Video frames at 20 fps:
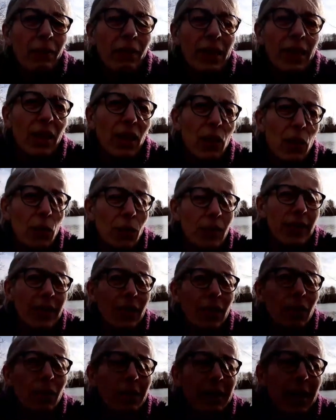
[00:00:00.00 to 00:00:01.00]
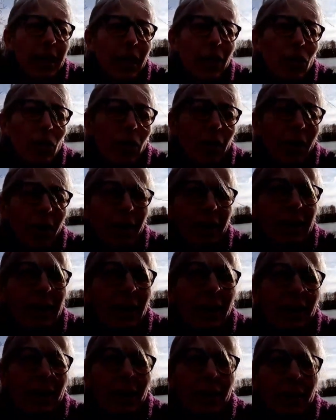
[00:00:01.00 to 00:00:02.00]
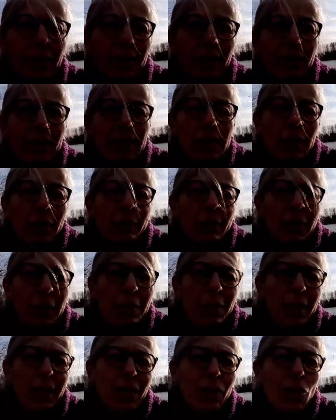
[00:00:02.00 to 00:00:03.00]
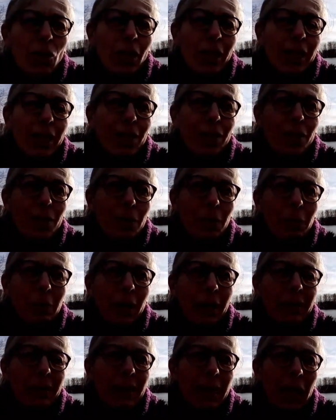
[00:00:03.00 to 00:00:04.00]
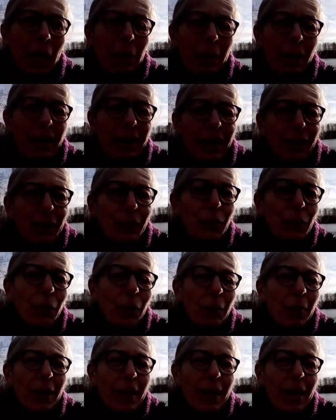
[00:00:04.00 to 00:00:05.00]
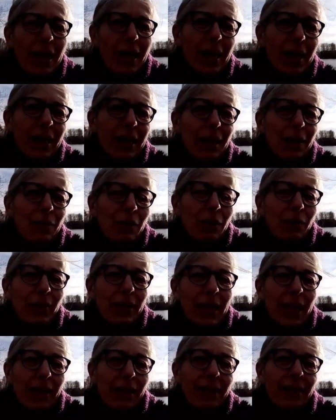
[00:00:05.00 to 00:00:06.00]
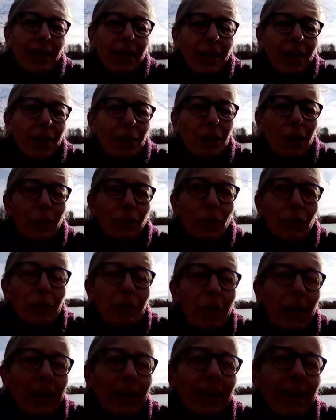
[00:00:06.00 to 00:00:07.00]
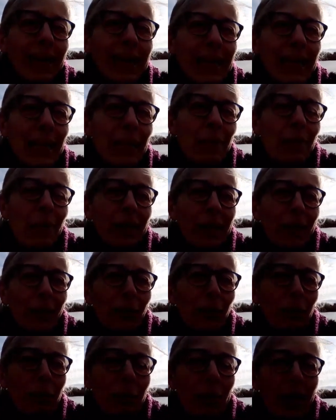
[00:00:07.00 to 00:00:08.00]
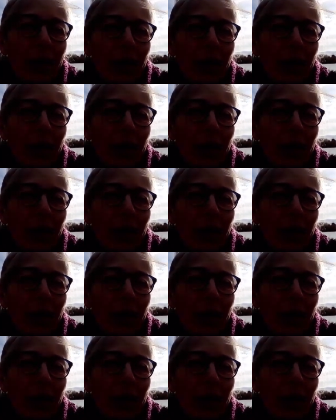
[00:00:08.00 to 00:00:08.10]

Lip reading: I tune into nature, then sometimes they change. So by the time I get home, even when I think, oh, I've got my theme and I've got my